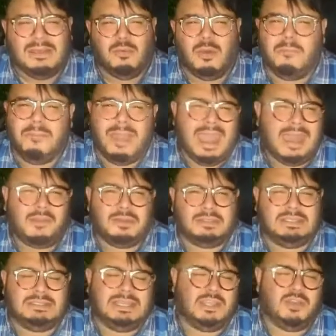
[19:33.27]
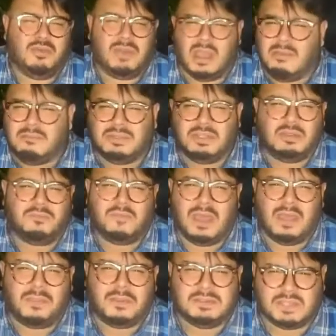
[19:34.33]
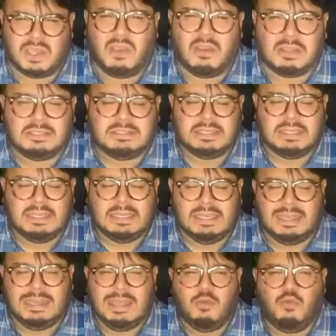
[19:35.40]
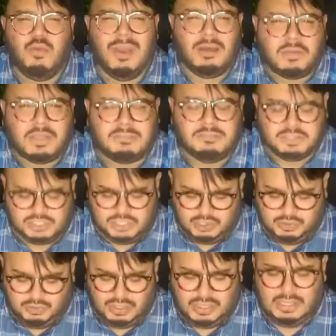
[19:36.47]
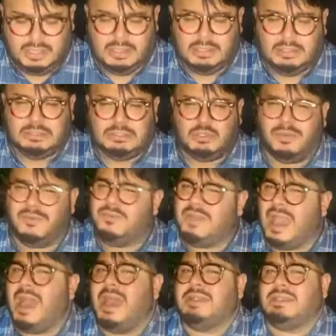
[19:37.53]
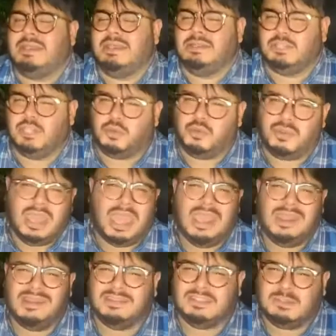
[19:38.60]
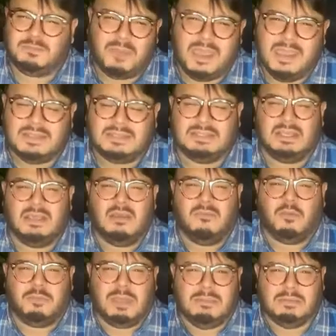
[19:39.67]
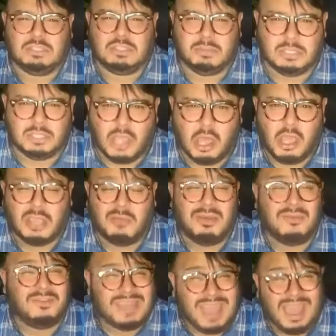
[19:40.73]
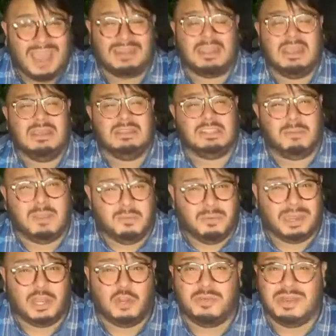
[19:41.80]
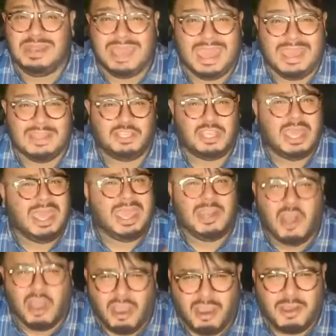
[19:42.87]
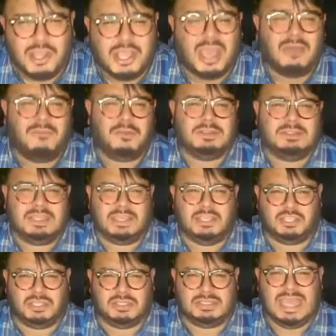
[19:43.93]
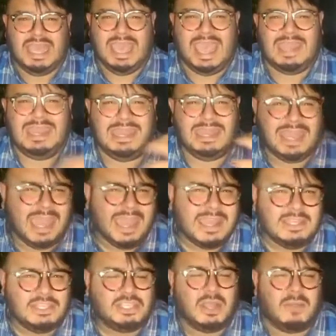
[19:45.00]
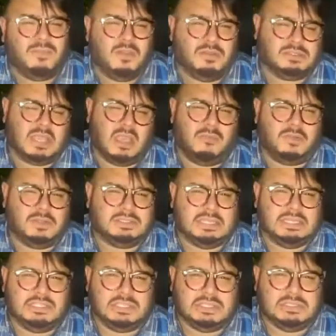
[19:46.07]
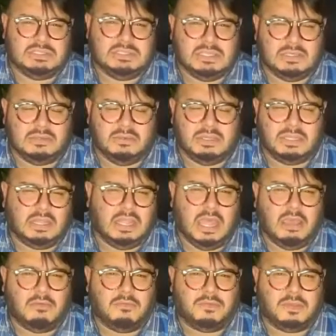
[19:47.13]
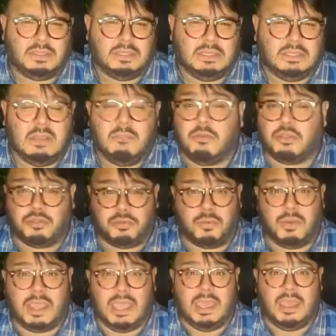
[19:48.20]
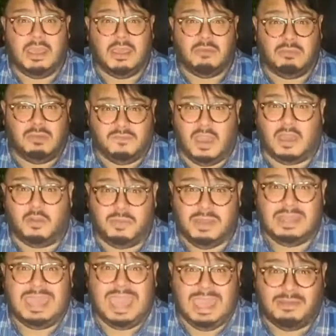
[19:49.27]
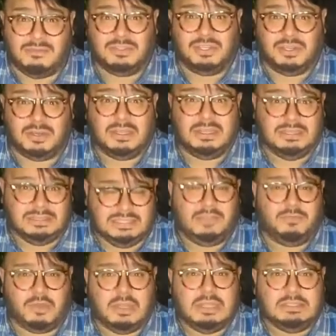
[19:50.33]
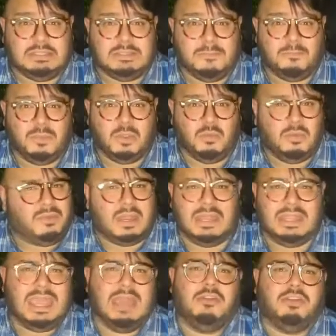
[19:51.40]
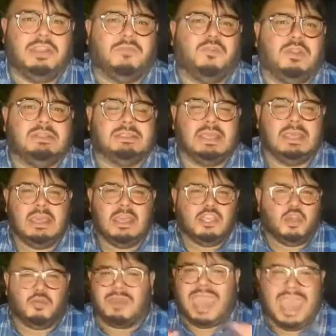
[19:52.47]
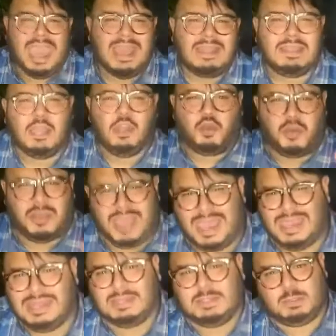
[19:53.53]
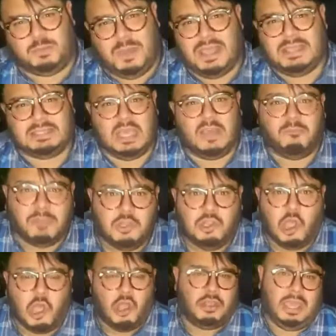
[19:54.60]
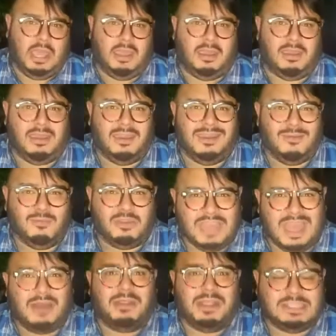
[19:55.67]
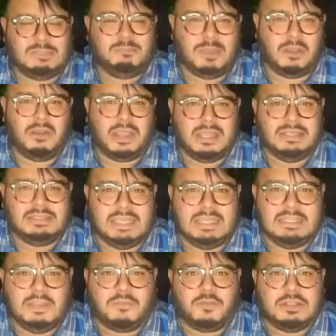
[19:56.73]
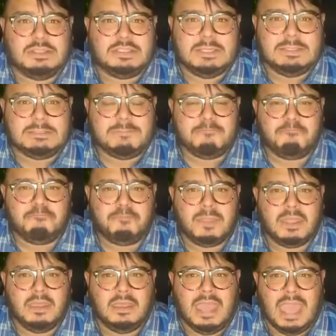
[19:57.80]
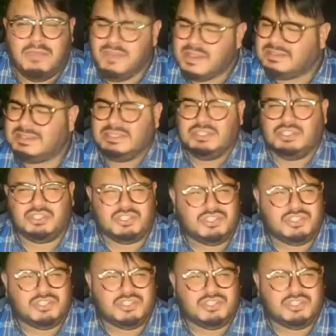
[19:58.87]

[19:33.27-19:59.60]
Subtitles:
What matters is that you come to the Father's heart and he welcomes you. So we've got to create a space for people to belong, and we've got to be ready to engage in hard conversations and engage those conversations with love. Number three, we've got to encounter difference. We've got to encounter difference. You can't create a space of belonging without experiencing differences. And this is